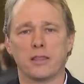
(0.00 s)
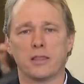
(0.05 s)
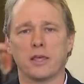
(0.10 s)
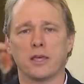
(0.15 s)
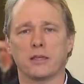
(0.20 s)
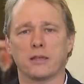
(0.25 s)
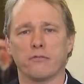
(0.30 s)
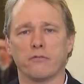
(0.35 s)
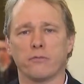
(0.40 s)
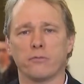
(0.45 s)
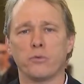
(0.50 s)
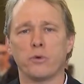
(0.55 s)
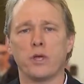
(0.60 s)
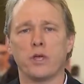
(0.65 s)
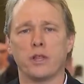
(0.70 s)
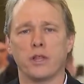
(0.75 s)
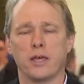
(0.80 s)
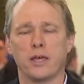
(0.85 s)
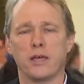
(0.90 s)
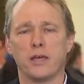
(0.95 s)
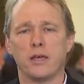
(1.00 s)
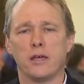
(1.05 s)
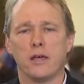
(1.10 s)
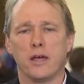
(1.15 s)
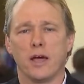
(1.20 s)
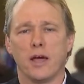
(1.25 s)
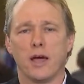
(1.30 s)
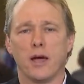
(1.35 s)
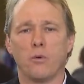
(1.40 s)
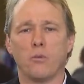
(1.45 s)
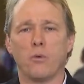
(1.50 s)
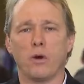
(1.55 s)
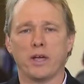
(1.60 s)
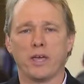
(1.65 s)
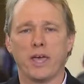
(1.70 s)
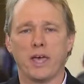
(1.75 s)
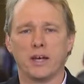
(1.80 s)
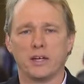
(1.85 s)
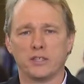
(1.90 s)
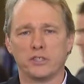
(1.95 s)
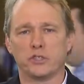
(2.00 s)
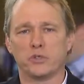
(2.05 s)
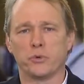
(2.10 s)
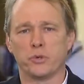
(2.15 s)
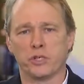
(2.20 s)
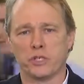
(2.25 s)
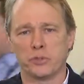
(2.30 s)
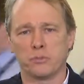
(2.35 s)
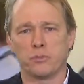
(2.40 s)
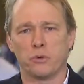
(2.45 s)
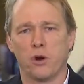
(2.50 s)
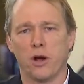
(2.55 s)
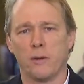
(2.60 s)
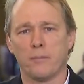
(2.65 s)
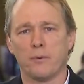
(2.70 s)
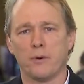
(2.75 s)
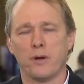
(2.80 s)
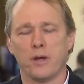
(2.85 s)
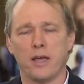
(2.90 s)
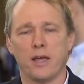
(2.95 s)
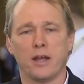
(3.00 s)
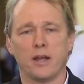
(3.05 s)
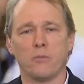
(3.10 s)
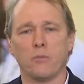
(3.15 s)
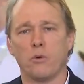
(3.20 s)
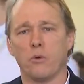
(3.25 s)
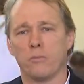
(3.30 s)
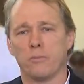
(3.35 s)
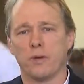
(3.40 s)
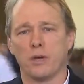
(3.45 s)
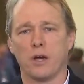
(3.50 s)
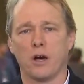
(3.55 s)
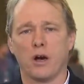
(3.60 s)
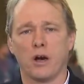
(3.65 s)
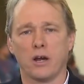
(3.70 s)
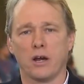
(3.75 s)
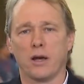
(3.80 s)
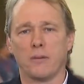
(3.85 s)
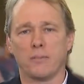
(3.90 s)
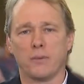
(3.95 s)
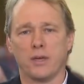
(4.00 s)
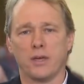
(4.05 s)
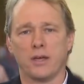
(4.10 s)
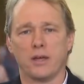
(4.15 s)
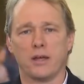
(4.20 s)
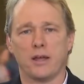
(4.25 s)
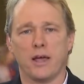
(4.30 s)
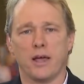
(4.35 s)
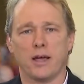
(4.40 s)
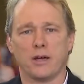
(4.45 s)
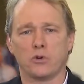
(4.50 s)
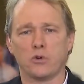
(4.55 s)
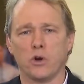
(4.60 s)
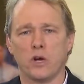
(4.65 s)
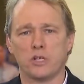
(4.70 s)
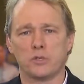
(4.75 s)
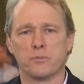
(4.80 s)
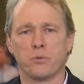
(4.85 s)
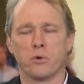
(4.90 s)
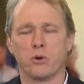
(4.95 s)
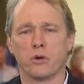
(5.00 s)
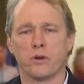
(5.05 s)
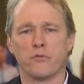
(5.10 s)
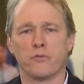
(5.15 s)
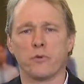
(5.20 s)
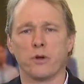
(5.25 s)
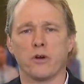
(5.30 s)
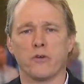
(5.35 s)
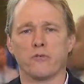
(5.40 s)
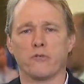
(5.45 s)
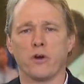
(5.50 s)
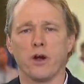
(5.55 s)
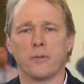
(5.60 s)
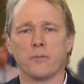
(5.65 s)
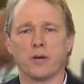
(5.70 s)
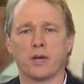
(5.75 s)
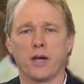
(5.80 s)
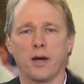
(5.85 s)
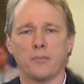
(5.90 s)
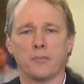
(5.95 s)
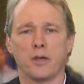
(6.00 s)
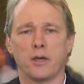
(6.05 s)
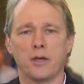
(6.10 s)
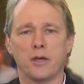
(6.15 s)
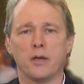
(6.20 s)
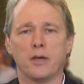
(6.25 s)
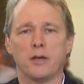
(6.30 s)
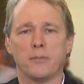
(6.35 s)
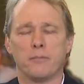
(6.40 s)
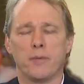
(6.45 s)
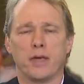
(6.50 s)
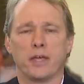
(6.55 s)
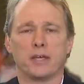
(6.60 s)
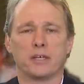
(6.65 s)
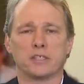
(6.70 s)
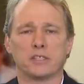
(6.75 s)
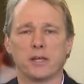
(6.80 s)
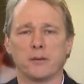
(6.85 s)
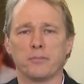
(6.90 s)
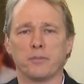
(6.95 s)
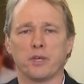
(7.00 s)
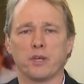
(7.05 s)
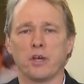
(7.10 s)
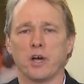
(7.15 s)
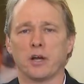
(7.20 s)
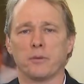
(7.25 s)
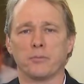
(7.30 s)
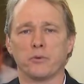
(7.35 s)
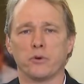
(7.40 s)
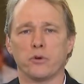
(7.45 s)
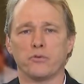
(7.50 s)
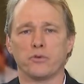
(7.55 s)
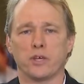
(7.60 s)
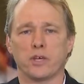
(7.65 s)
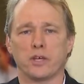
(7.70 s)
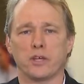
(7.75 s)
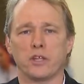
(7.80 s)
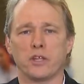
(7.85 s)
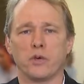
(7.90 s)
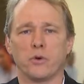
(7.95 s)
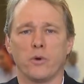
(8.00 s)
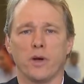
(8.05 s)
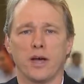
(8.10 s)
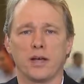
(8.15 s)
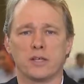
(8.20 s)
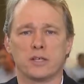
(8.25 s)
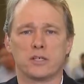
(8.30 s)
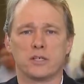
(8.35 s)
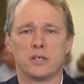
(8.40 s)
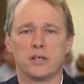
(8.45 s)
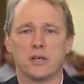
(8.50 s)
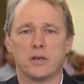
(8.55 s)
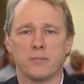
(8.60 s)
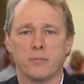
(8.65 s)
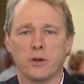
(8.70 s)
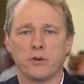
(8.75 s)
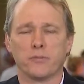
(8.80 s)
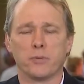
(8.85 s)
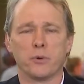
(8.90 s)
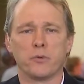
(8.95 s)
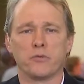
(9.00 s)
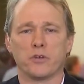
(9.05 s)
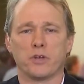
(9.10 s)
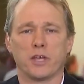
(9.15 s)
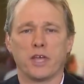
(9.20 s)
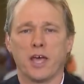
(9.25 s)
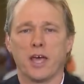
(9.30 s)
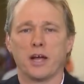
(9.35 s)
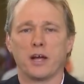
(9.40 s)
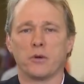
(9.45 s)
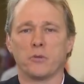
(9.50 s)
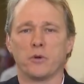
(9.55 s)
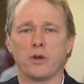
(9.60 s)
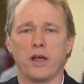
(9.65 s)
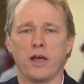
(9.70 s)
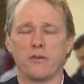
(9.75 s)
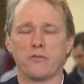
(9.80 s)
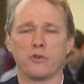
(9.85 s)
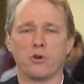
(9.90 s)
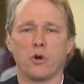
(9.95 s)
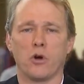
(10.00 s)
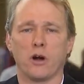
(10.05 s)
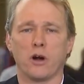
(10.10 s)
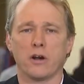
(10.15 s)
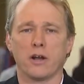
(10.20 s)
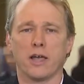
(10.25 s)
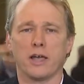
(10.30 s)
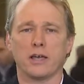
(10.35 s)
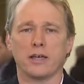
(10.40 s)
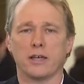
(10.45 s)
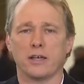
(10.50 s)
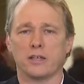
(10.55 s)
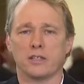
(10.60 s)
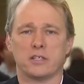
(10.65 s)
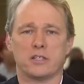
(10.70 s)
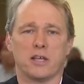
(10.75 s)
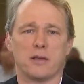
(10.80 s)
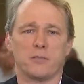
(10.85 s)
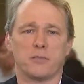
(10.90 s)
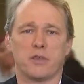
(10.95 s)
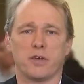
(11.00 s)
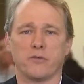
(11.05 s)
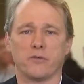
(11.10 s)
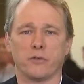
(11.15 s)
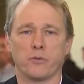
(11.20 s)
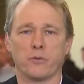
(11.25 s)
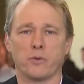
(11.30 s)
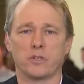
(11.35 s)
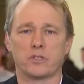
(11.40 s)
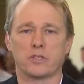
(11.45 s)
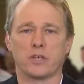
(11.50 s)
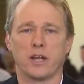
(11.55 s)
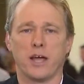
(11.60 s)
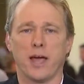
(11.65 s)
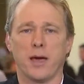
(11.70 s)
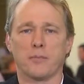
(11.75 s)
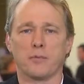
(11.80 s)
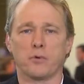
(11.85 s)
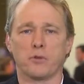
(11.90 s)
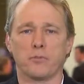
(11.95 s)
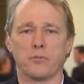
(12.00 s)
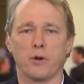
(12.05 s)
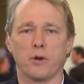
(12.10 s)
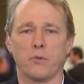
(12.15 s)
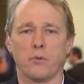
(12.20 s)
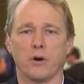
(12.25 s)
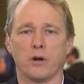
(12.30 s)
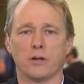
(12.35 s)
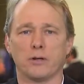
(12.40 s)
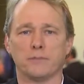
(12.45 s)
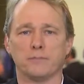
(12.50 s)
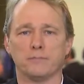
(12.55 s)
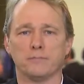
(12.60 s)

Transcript: think really what Canada's doing is proper, and it won't be caught up in cross-border. If we're a pharma company making something not approved in the U.S. but approved in Canada, it would have no heartache. Same thing for what's going to happen with marijuana.